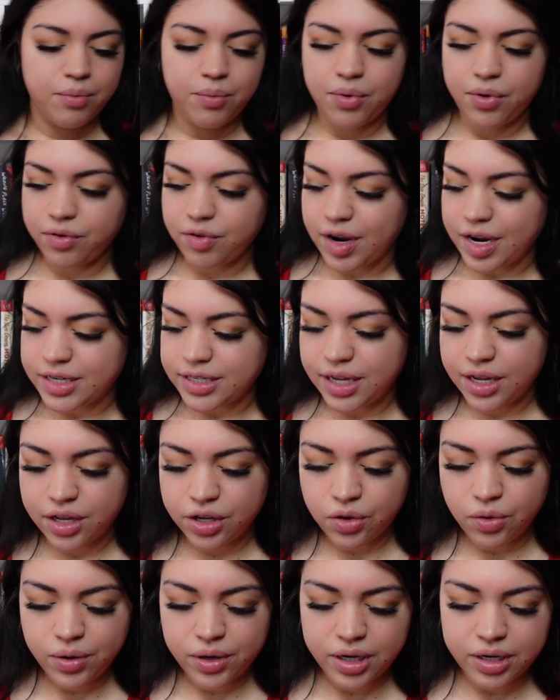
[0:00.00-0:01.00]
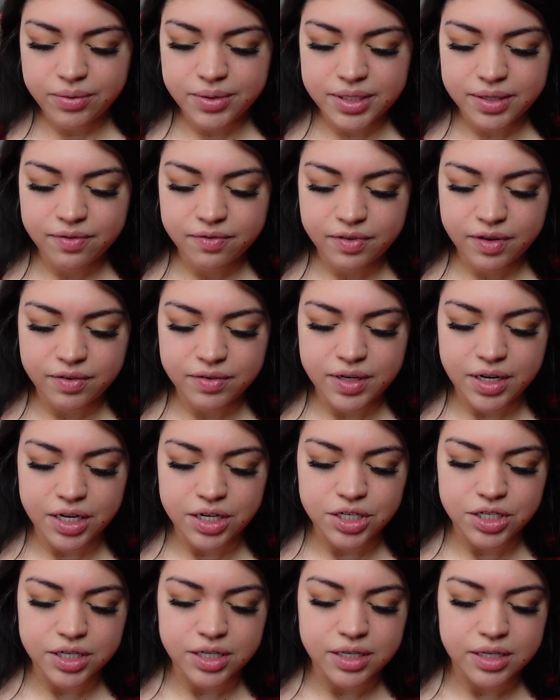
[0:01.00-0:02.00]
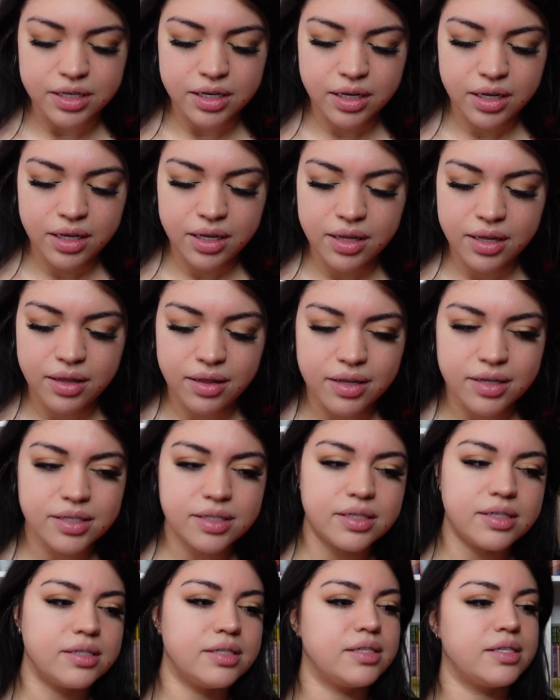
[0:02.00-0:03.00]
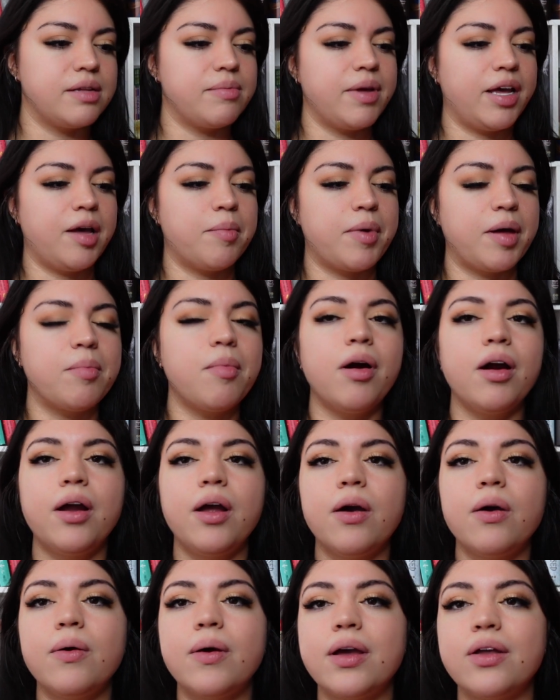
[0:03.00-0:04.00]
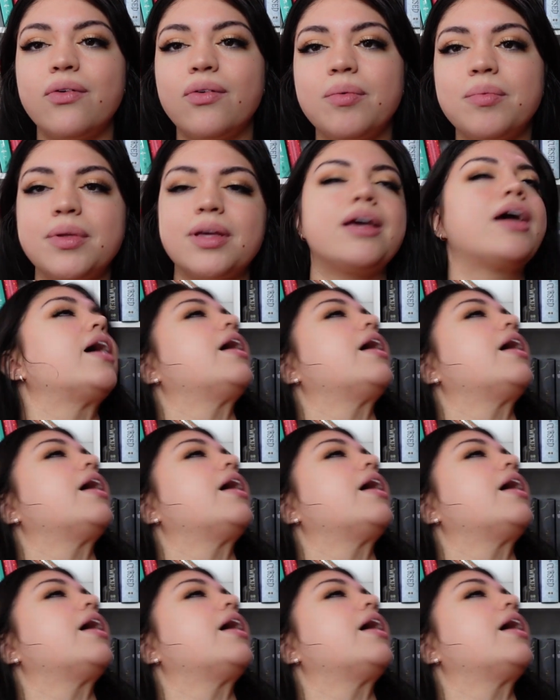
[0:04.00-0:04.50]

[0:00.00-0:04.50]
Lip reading: Alright, going in with some foundation. This is the Makeup by Mario, and normally